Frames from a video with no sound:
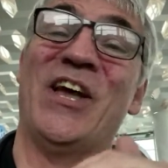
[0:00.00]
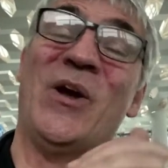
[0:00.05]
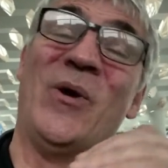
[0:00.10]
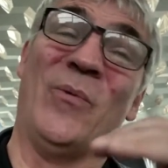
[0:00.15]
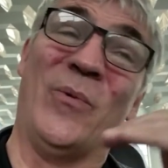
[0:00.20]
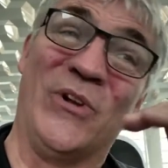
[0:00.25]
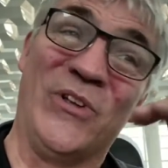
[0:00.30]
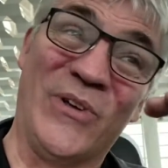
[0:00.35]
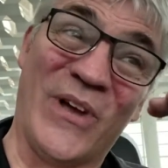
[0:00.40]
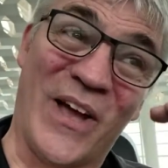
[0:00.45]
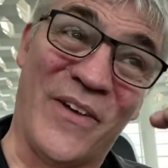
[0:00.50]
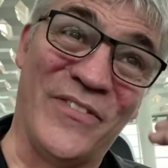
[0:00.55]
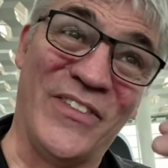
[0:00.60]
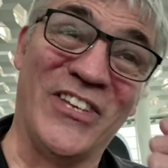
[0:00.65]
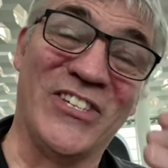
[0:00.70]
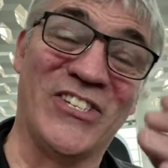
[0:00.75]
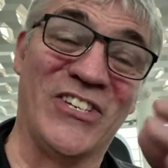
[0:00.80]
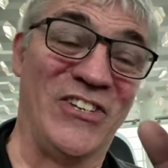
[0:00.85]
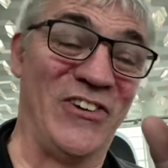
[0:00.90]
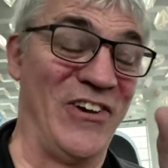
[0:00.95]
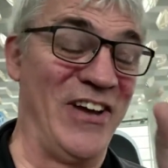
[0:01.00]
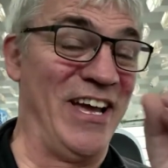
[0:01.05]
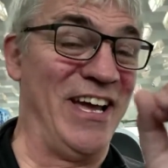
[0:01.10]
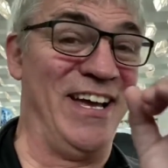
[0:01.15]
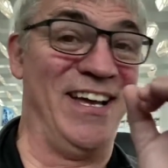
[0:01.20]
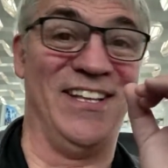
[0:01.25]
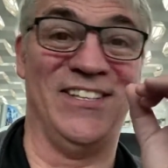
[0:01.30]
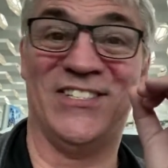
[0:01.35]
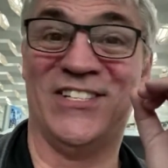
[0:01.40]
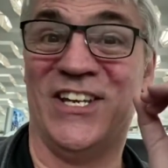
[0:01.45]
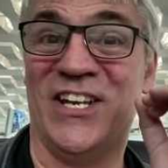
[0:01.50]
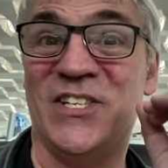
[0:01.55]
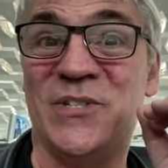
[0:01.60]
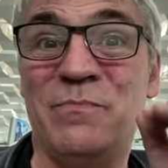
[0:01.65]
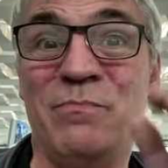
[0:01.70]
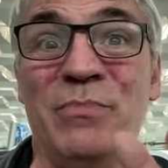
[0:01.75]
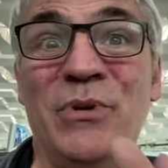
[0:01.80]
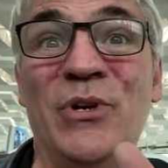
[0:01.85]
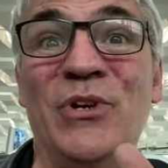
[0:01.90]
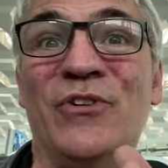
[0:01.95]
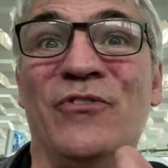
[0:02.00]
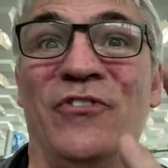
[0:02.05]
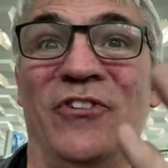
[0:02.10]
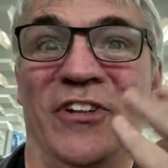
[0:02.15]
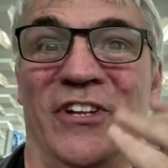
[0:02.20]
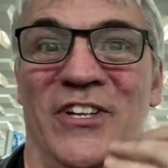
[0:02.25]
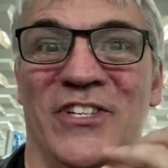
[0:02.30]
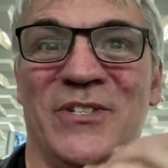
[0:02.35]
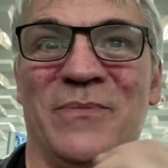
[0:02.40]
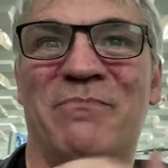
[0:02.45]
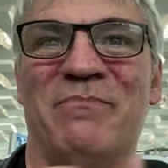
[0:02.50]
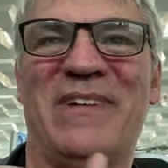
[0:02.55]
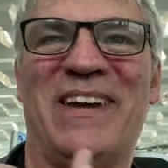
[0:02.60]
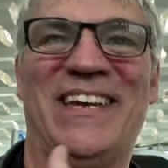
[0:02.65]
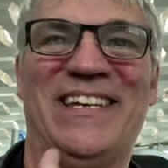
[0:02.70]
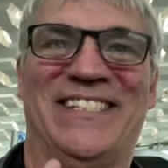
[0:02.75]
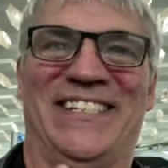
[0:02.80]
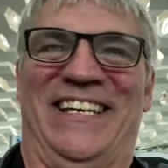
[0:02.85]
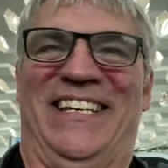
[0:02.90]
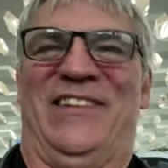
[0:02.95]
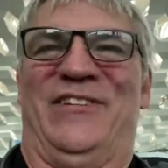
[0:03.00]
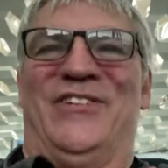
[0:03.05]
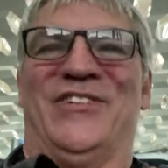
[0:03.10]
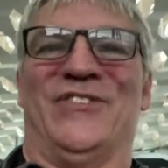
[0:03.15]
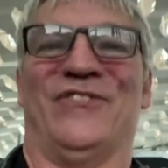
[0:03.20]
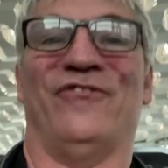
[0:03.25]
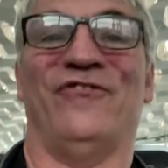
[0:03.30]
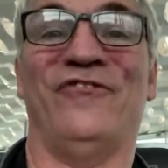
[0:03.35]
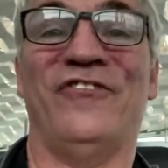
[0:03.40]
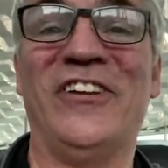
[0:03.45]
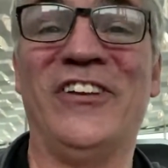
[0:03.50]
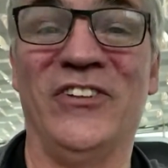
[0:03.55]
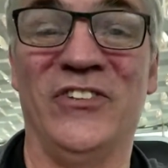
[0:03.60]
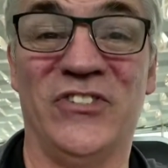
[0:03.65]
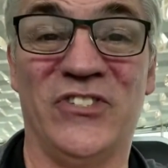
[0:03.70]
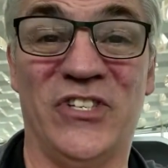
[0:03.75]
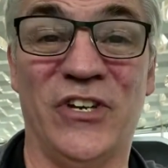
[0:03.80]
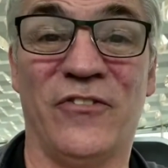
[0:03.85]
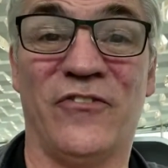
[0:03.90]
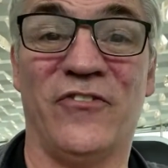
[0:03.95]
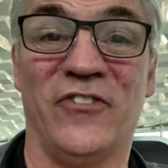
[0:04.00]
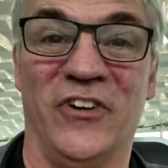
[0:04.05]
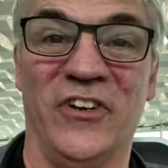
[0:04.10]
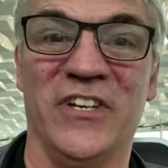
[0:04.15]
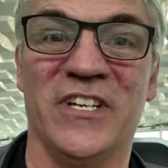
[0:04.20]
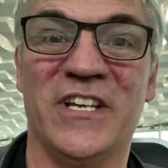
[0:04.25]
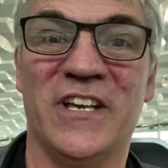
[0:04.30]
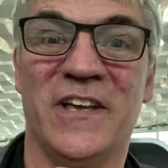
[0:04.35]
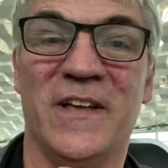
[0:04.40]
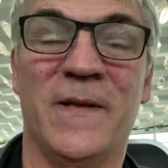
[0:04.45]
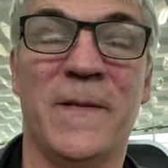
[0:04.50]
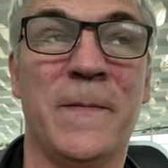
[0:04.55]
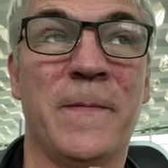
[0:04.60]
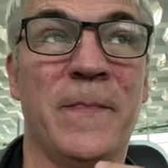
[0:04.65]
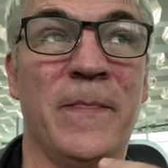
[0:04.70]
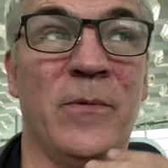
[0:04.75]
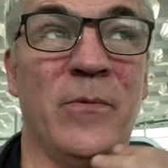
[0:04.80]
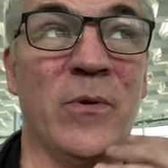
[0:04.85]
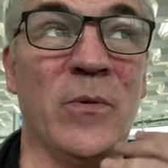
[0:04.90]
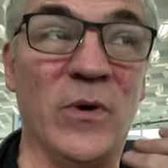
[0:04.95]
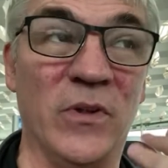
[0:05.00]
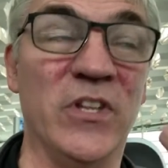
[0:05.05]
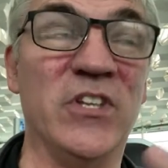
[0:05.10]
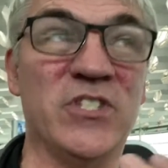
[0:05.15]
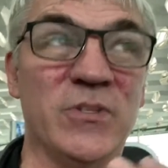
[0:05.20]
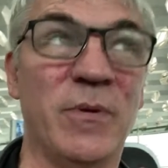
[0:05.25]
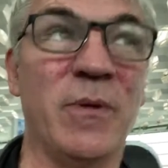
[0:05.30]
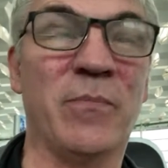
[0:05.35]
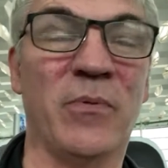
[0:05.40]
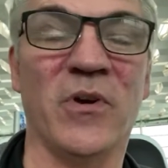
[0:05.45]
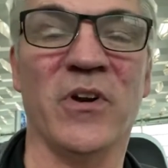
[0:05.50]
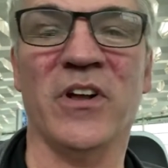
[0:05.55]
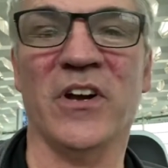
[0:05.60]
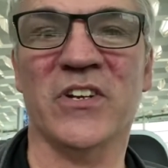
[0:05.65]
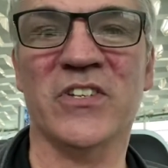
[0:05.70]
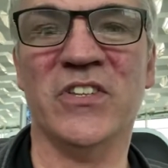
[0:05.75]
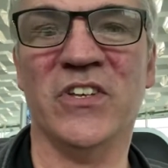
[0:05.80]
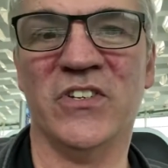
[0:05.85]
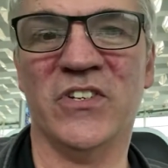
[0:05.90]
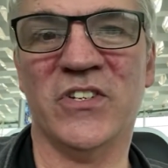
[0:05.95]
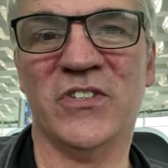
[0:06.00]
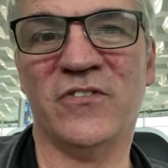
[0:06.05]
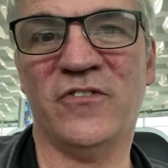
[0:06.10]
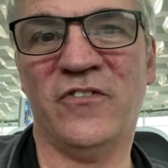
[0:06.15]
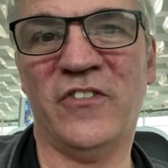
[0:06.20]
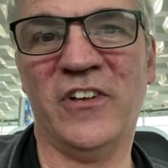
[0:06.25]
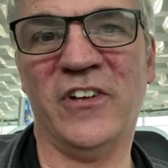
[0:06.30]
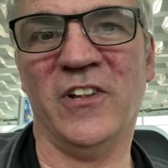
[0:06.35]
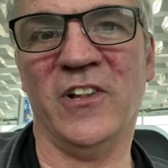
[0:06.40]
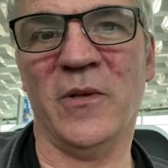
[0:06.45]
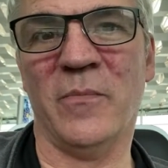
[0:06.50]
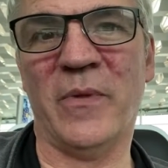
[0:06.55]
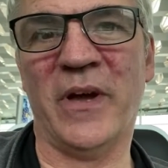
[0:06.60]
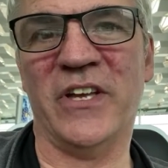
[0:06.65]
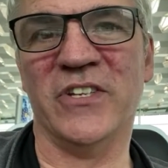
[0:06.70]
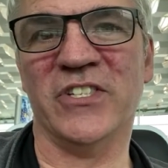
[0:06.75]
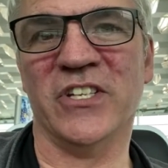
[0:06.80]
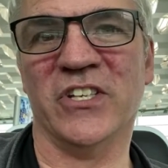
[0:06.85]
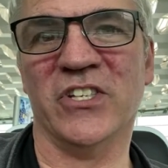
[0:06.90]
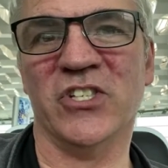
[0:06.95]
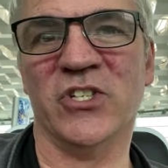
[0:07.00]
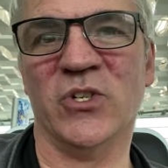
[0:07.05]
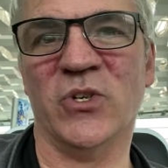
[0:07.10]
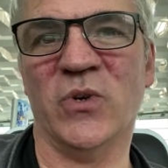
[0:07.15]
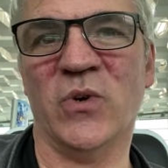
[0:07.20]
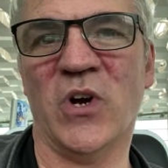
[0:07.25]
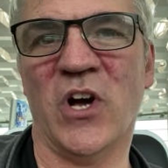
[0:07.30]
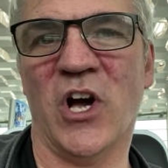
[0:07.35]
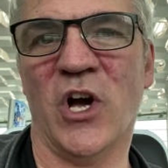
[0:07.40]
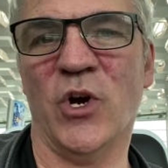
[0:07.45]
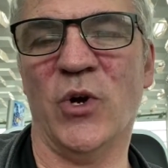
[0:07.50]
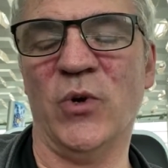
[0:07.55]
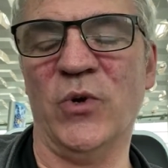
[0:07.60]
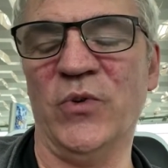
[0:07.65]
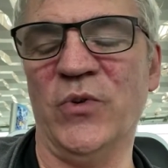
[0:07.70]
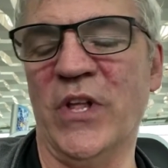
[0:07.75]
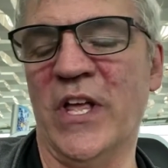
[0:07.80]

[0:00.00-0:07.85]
when you have this in your hands, and it's beautiful, it's amazing, and it just feels different. We want these to be products that just feel amazing to own.